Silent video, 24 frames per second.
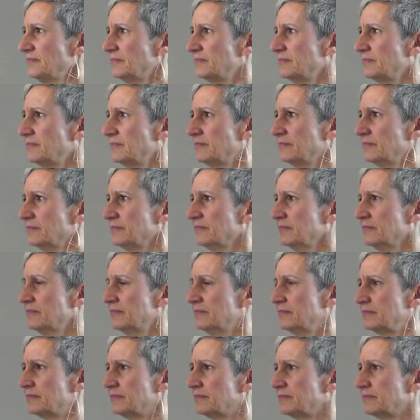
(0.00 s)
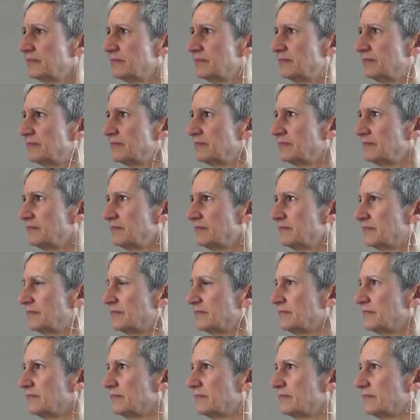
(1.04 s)

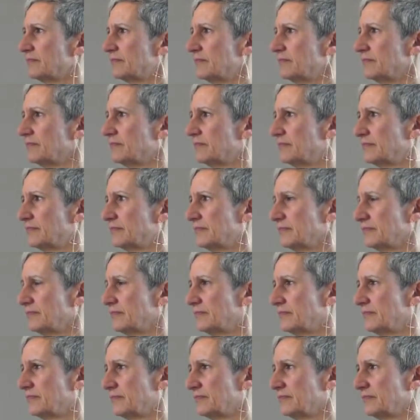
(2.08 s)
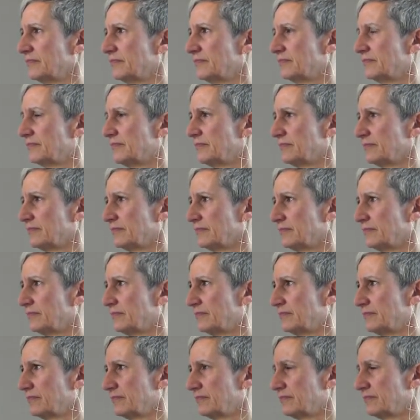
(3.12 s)

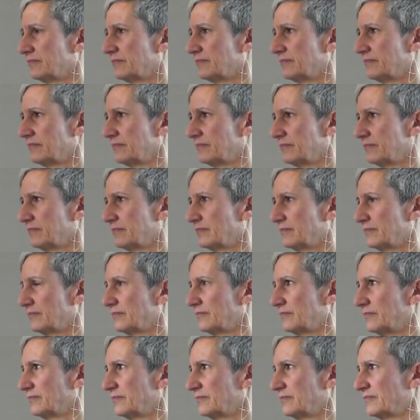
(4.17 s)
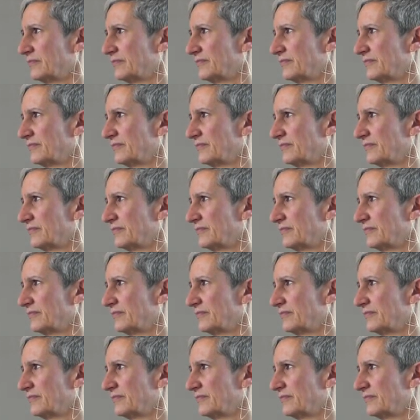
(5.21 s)
The person shown says nothing.